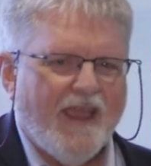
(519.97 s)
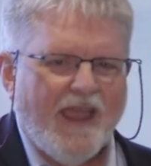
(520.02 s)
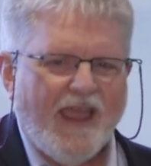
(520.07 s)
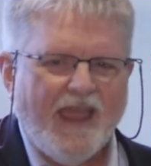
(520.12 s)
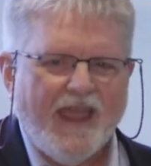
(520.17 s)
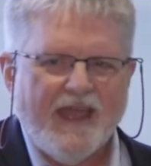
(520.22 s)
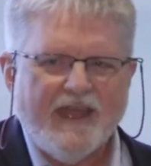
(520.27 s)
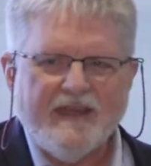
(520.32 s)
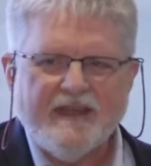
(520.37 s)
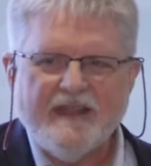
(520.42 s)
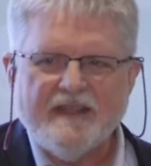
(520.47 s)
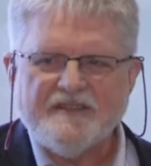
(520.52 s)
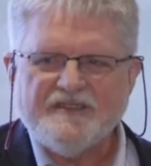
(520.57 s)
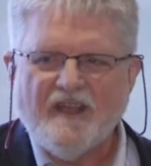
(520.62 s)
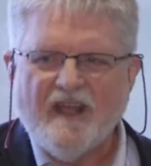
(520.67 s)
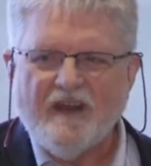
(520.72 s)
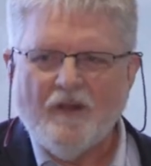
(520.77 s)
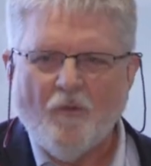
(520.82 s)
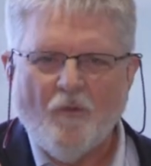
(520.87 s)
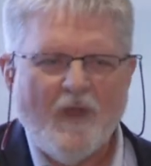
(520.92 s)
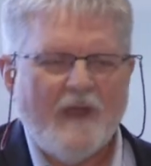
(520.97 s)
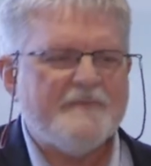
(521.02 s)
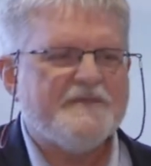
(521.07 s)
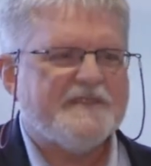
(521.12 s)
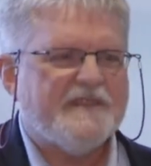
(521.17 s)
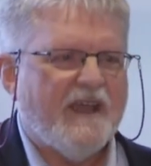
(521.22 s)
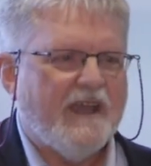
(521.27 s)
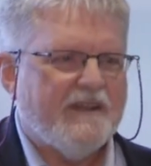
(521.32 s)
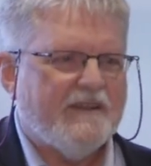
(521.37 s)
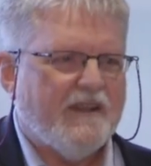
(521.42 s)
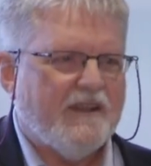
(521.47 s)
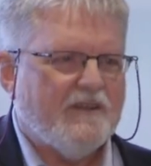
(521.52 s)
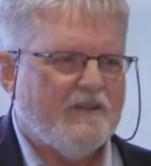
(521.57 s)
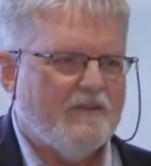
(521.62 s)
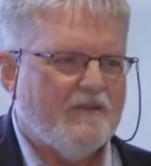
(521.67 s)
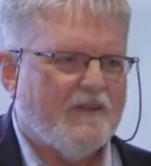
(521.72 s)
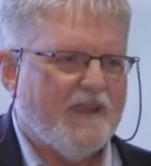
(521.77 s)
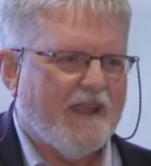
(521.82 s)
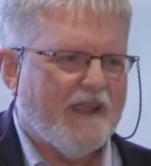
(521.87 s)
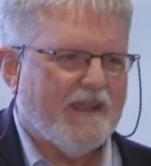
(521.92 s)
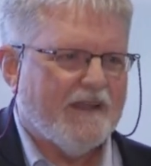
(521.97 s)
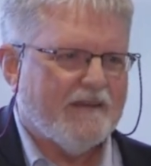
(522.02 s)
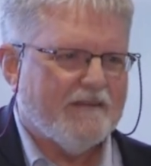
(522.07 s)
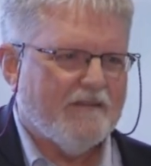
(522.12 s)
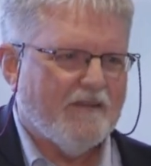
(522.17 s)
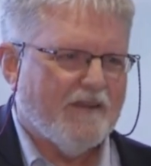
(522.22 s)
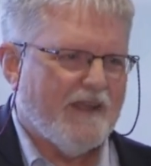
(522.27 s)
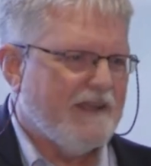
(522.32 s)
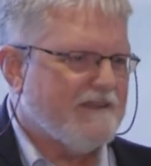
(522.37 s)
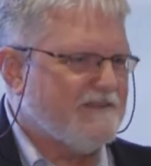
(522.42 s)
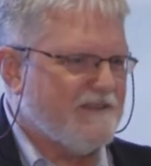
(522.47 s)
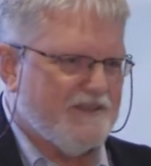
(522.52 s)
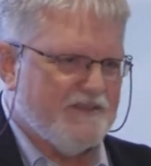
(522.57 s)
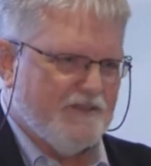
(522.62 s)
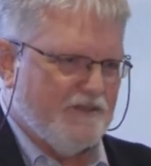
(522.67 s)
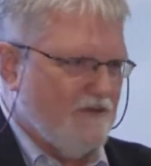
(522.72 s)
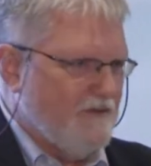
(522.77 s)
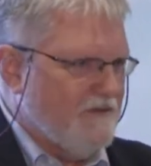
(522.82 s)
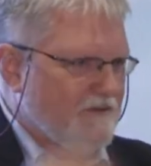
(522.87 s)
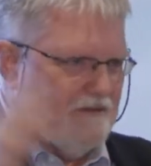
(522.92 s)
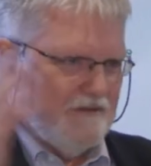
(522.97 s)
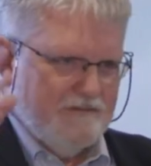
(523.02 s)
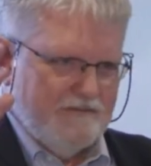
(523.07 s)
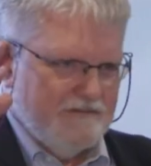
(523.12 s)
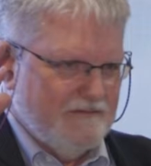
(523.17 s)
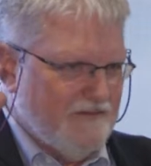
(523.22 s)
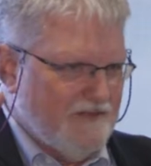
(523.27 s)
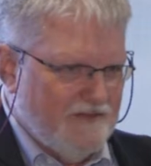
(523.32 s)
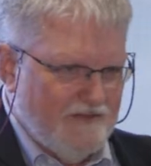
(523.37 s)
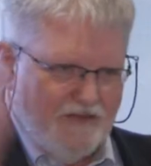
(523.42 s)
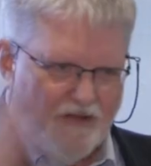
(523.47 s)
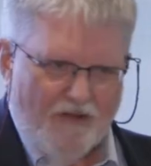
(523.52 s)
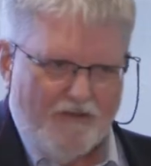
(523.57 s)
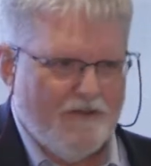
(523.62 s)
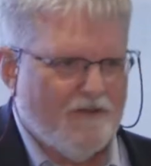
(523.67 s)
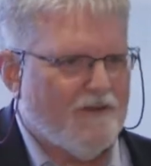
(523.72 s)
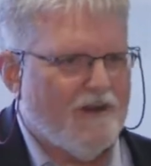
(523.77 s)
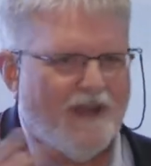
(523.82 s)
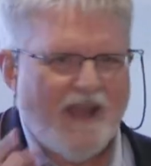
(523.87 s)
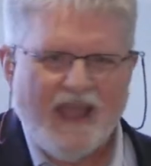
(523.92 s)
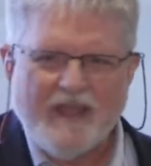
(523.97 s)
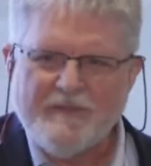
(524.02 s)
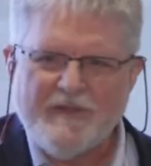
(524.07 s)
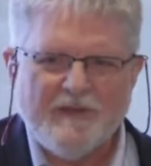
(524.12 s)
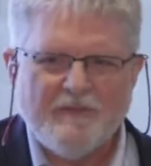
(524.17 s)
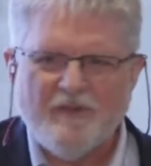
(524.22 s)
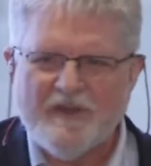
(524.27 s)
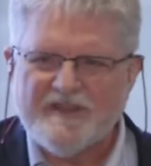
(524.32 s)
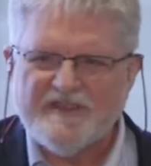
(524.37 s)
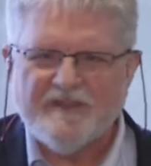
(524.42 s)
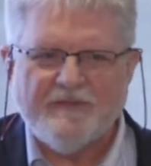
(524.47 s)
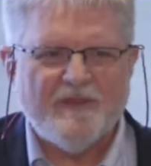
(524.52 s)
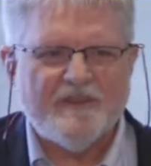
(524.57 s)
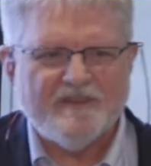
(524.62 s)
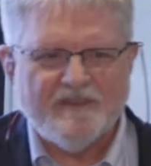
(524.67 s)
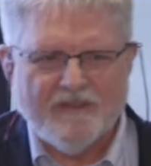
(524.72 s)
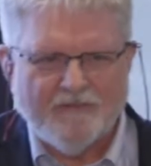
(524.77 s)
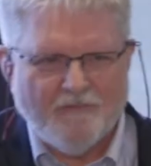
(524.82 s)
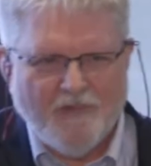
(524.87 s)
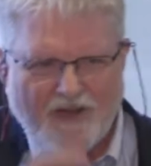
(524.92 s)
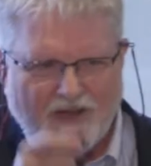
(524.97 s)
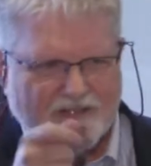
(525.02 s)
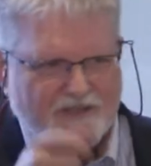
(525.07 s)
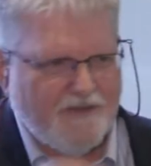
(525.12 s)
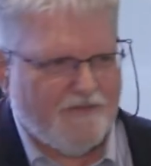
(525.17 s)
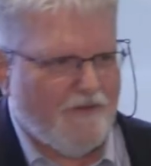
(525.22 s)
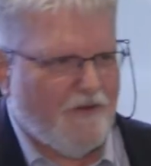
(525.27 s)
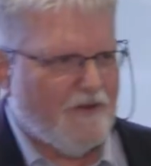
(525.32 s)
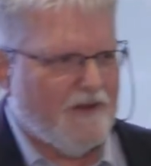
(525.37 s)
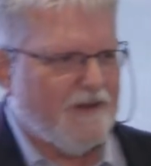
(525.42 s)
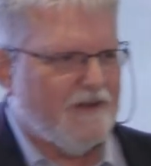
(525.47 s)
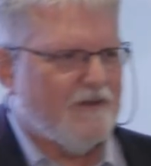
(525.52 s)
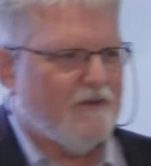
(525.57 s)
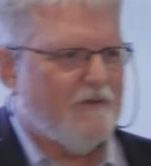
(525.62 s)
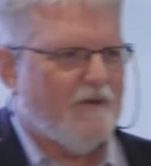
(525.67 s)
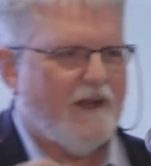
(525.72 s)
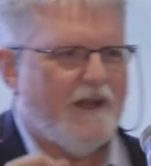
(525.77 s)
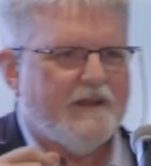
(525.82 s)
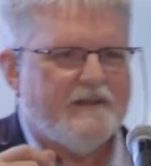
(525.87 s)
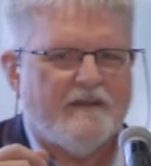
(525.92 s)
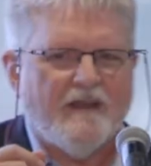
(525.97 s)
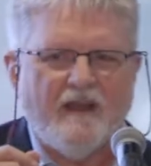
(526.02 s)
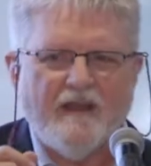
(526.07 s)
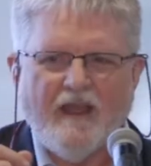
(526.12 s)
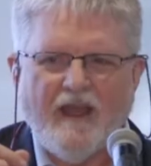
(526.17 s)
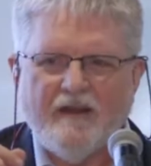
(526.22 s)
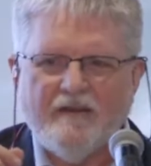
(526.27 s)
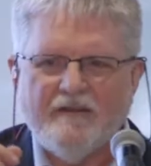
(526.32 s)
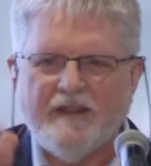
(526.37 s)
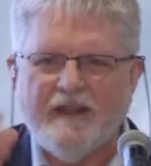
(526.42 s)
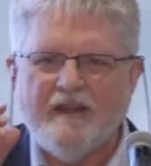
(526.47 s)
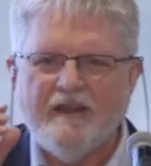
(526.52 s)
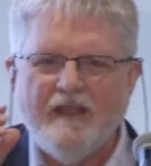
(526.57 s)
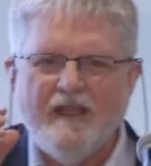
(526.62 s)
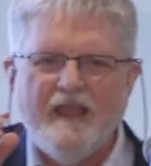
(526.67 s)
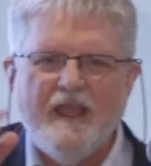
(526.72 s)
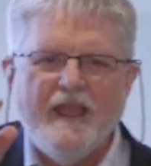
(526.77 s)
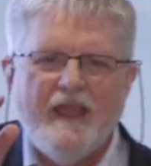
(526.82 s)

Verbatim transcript: And it's on a website that you can look at, just Google donor alignment principles. You can pull out your phone and do it while I talk. I don't care.